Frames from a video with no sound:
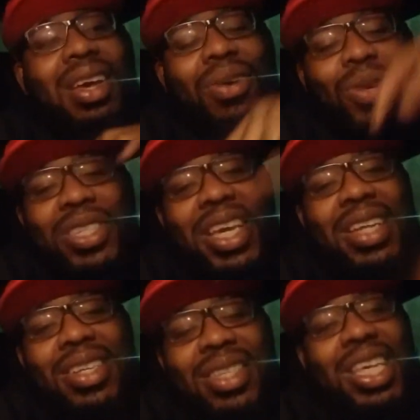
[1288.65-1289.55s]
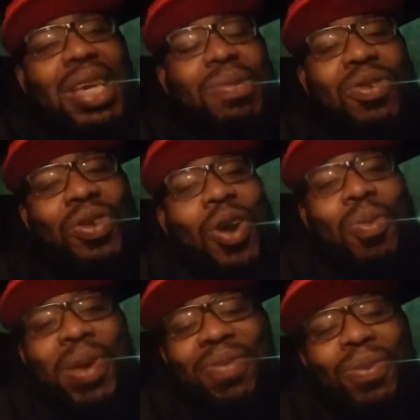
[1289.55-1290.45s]
We're seeing this team grow
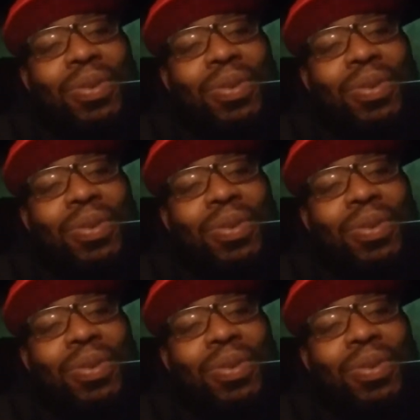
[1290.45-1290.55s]
be-